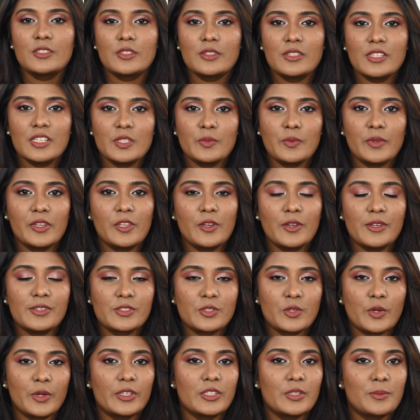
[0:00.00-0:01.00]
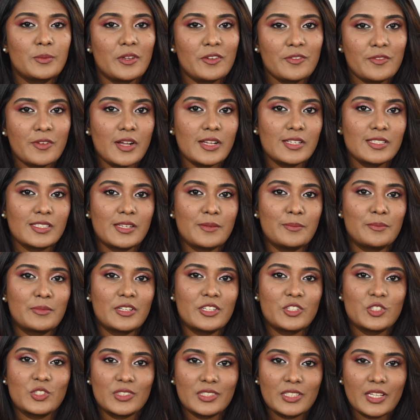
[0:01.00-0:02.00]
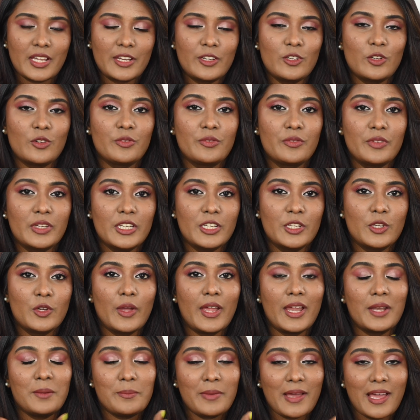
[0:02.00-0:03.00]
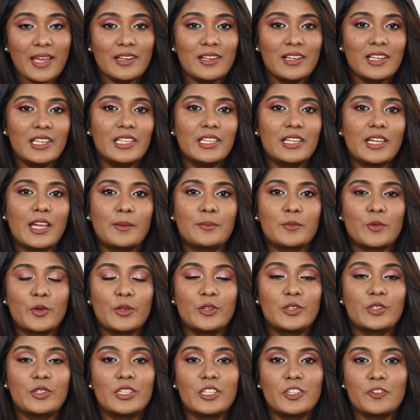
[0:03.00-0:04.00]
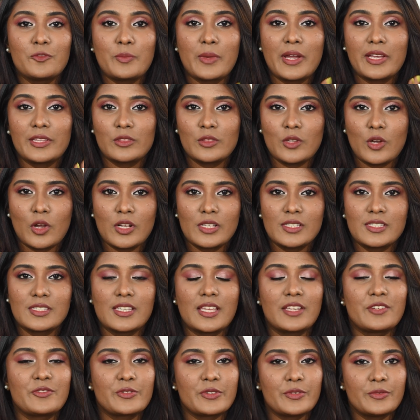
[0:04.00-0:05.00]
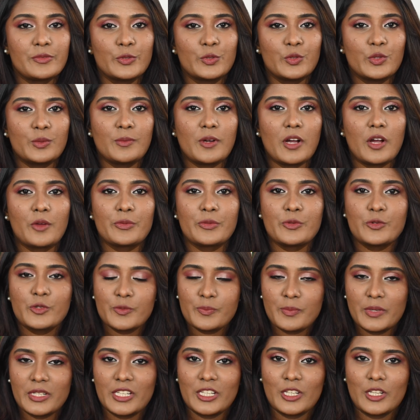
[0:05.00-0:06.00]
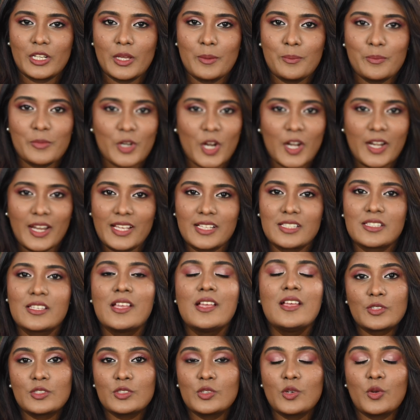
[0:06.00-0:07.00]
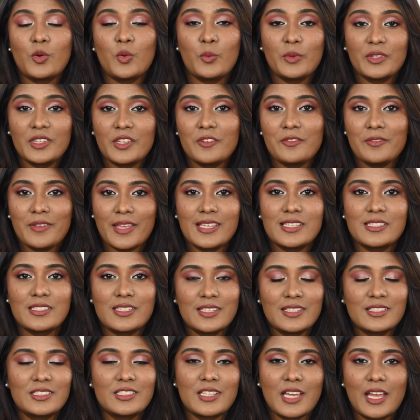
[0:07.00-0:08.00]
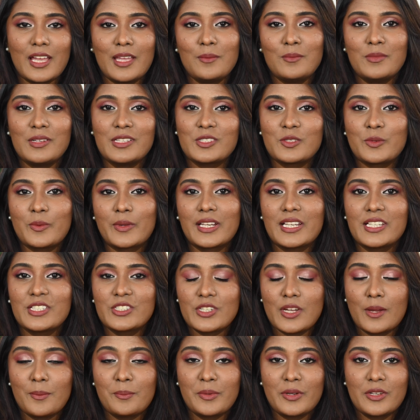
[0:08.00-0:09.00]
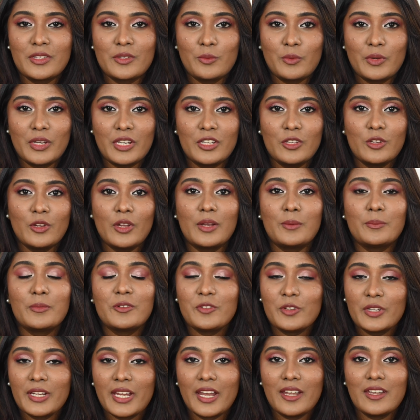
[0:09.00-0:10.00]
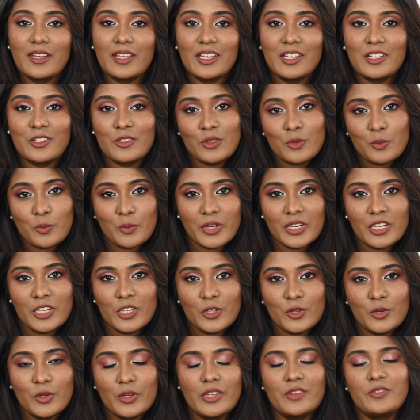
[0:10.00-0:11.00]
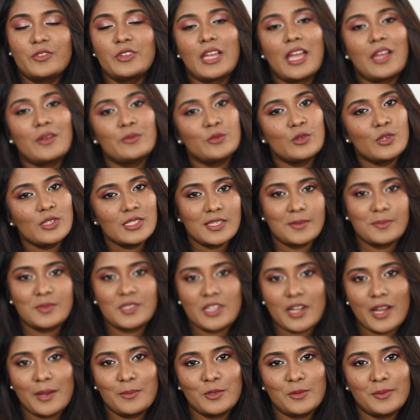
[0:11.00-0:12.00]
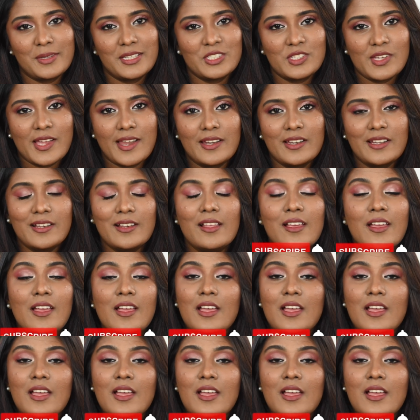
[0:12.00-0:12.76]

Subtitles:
So this video is going to be a first impression kind of video, and parallelly I'm going to give my thoughts and review about those particular products. So without wasting time, let's quickly jump into the video. And before getting into the video, if you have not subscribed to my channel,